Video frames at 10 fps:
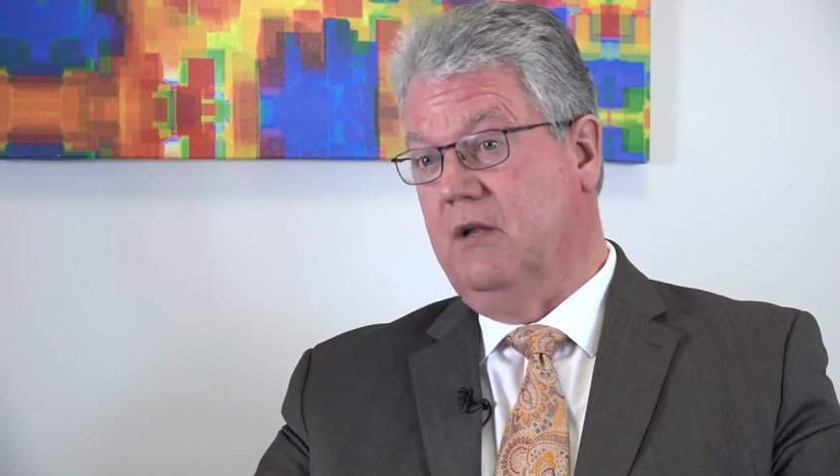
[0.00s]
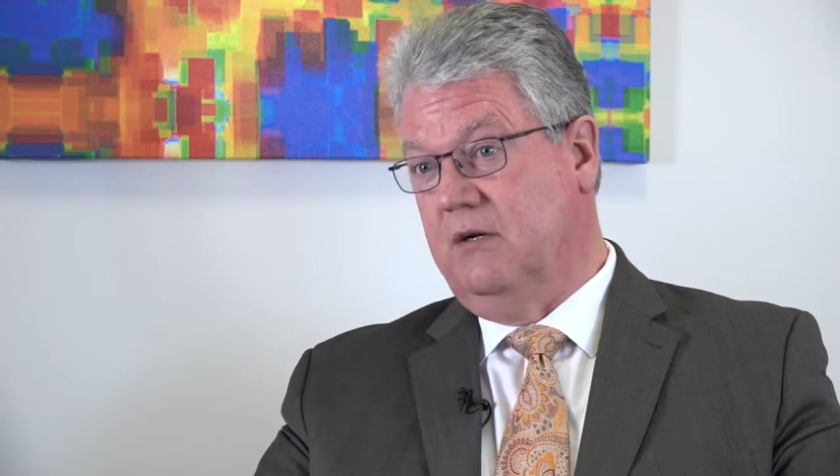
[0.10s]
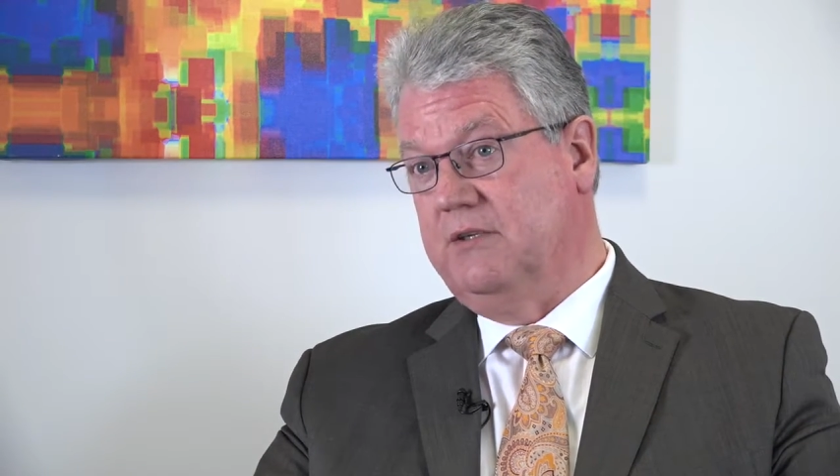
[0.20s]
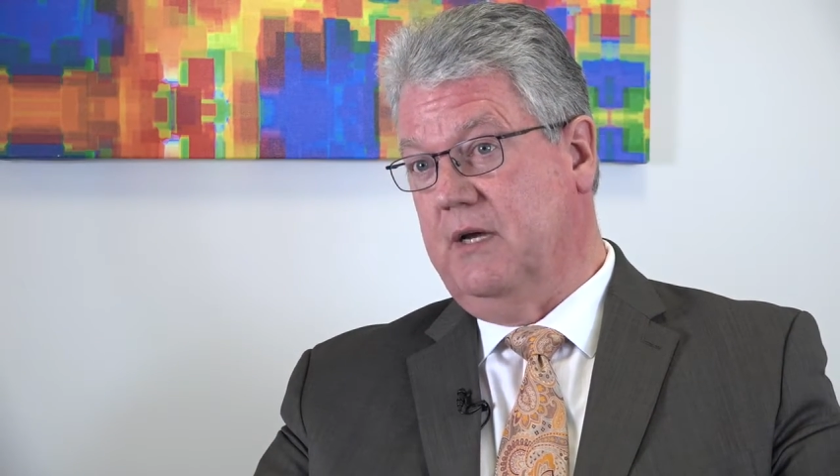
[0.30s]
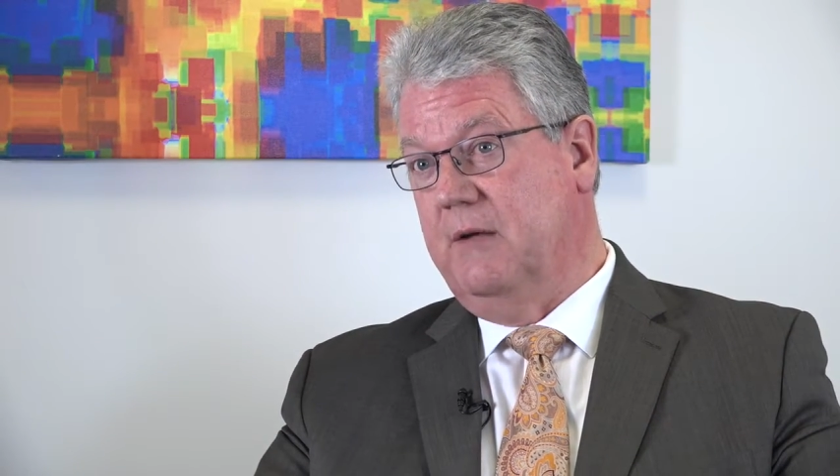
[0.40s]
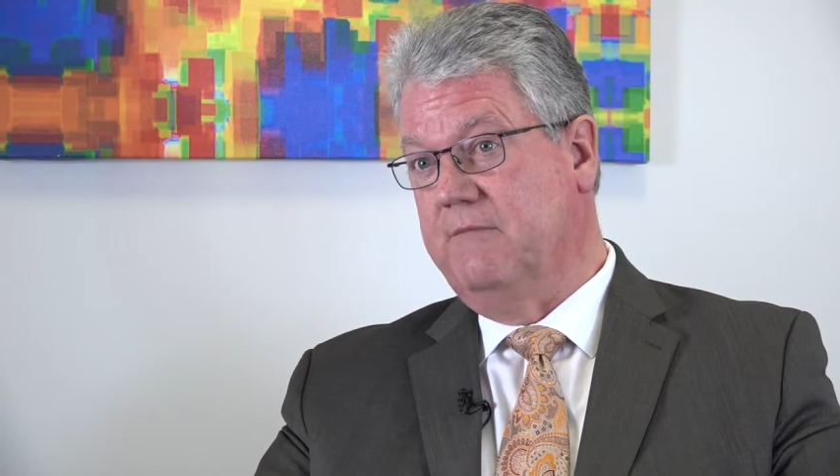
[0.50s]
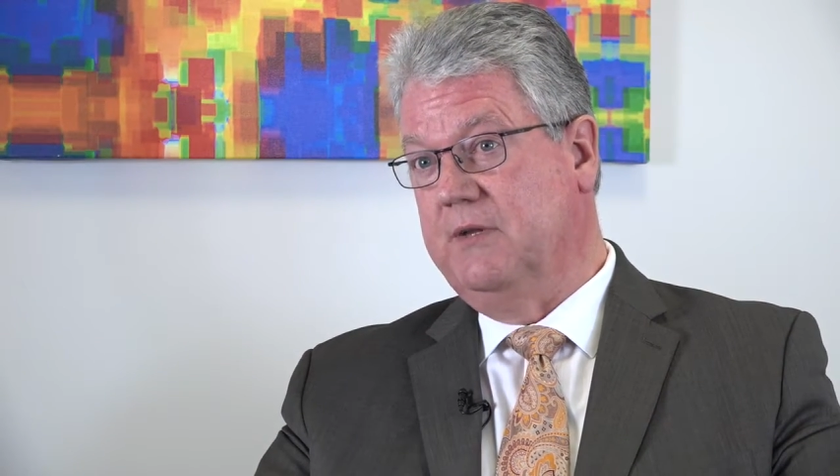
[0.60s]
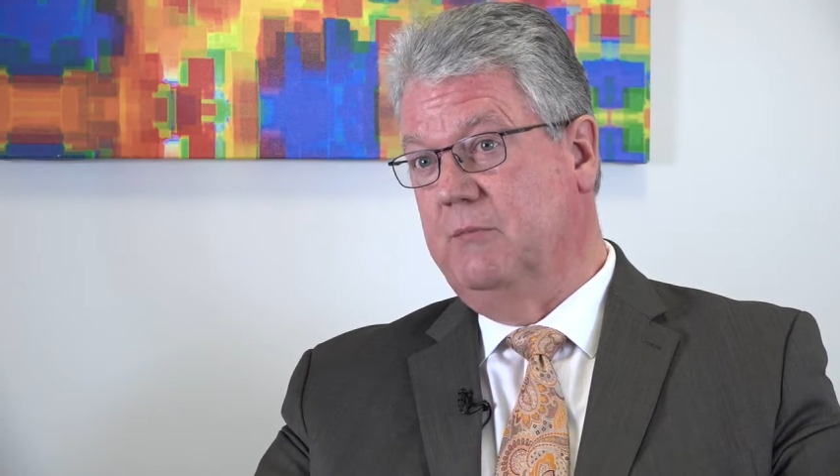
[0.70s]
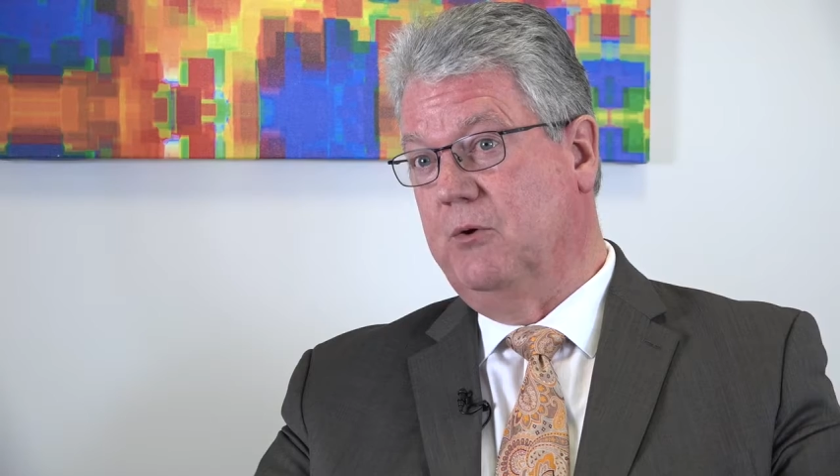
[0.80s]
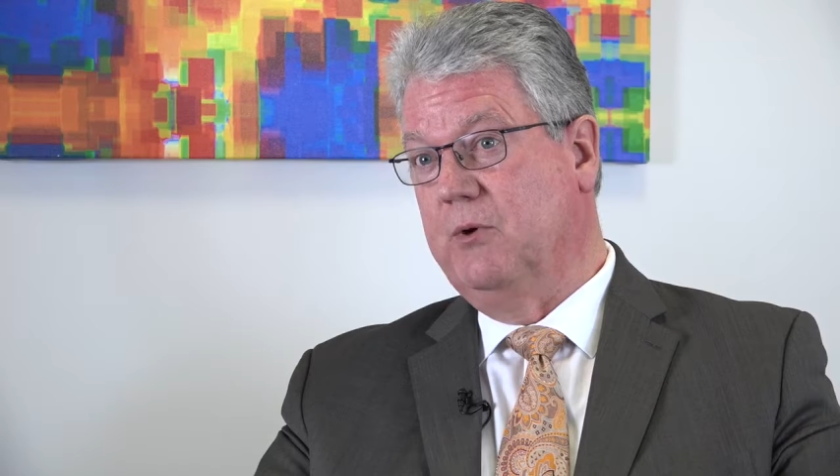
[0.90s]
long time
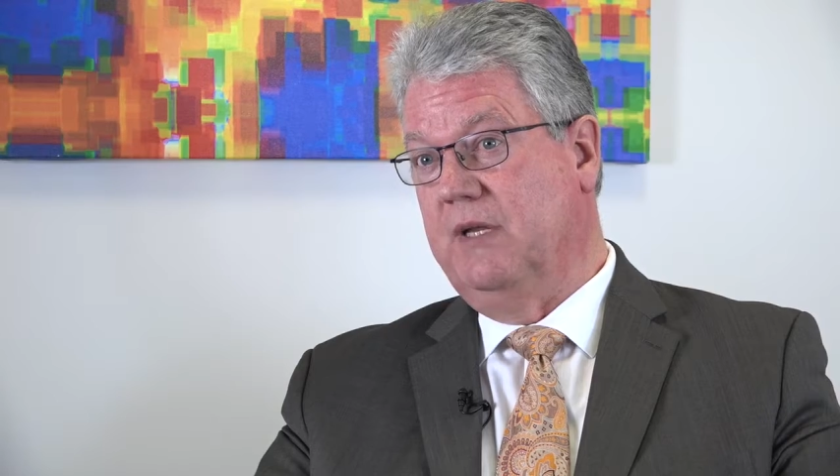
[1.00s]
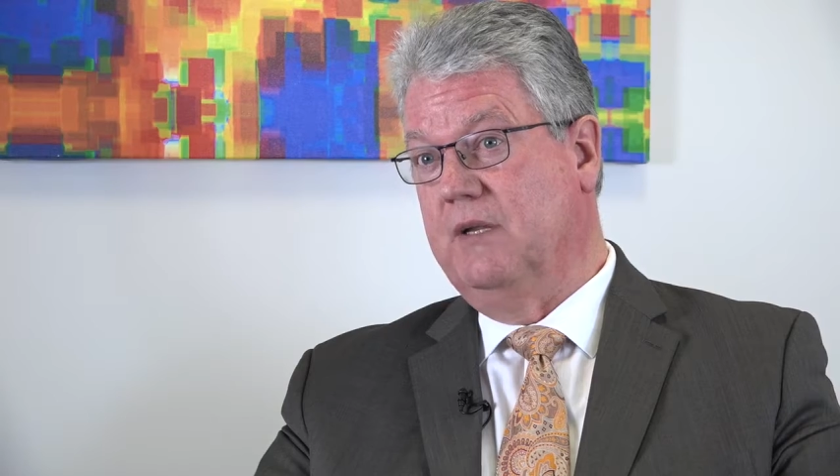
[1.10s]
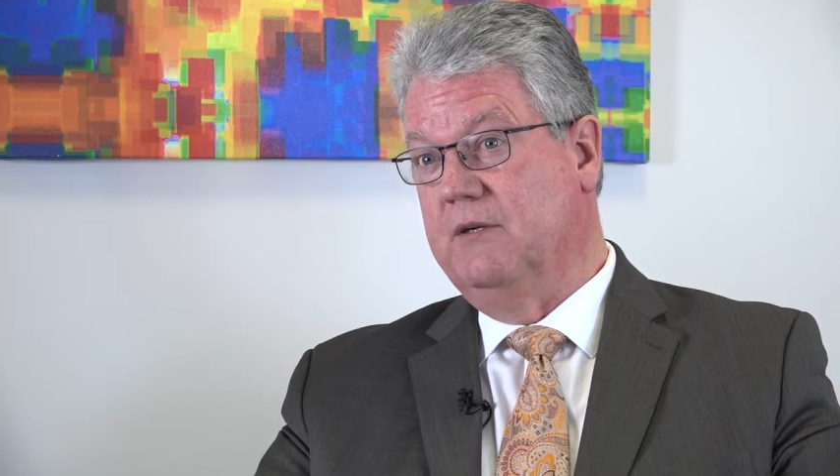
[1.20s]
for them to really